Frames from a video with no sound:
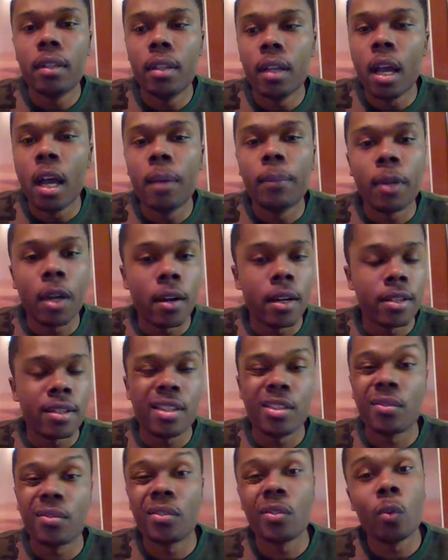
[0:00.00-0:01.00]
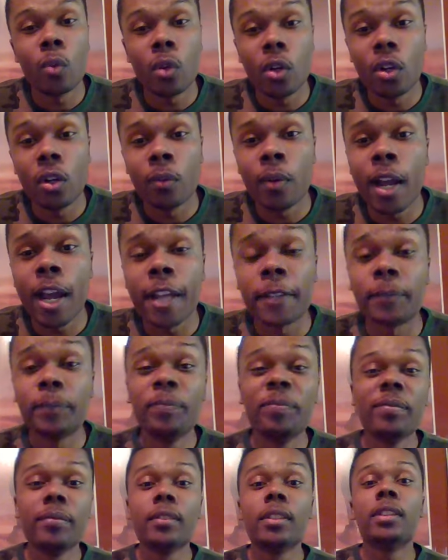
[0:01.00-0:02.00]
um, currencies in the world, right?
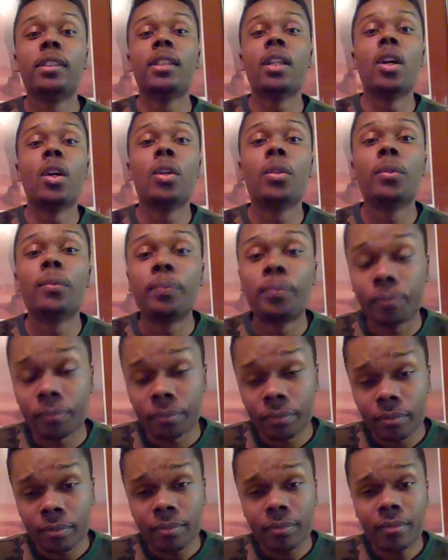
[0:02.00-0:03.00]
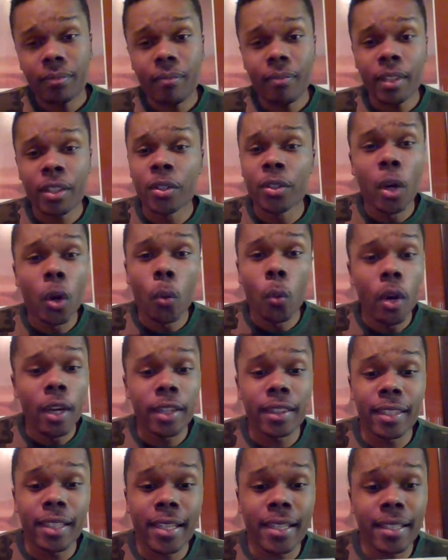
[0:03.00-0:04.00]
So you don't
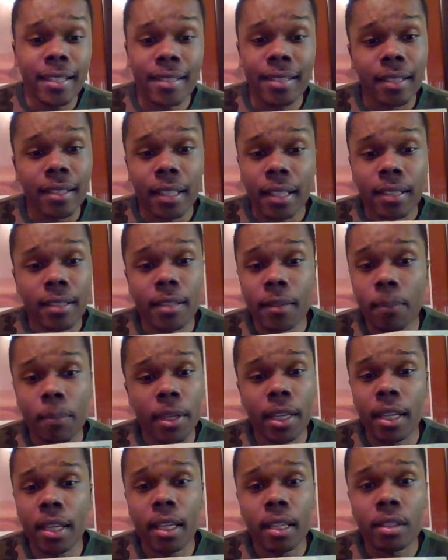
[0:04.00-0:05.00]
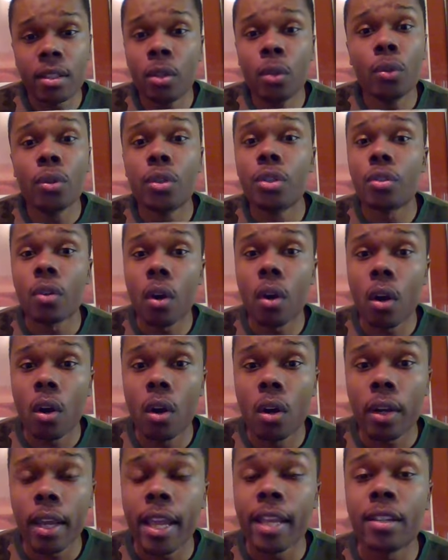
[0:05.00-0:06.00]
want this to be too
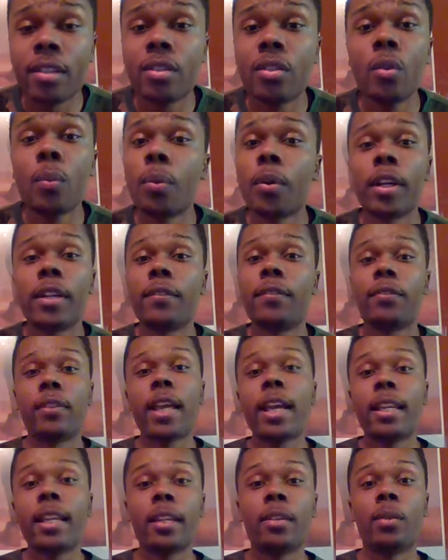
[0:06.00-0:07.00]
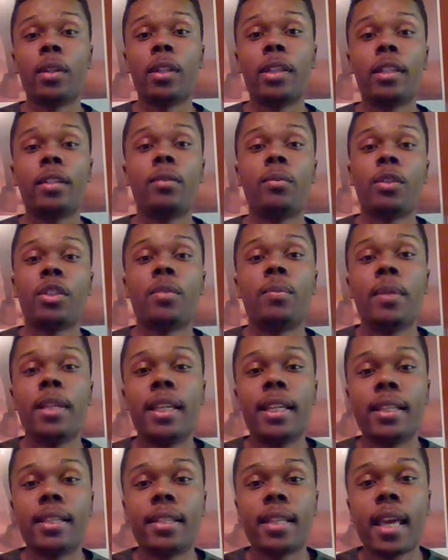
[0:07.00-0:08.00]
strong and super inflated, really, which
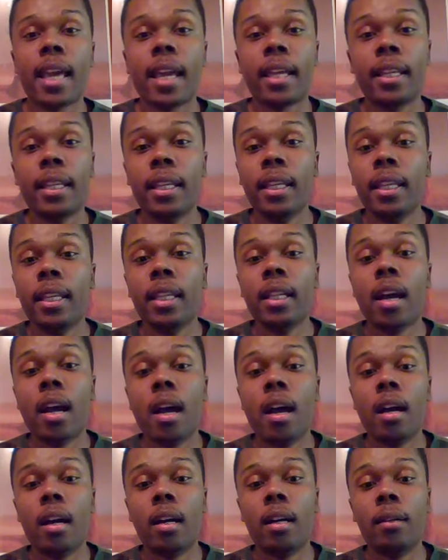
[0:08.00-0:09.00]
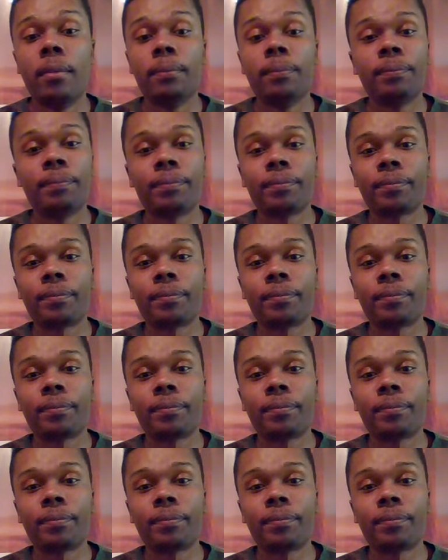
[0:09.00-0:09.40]
means that um,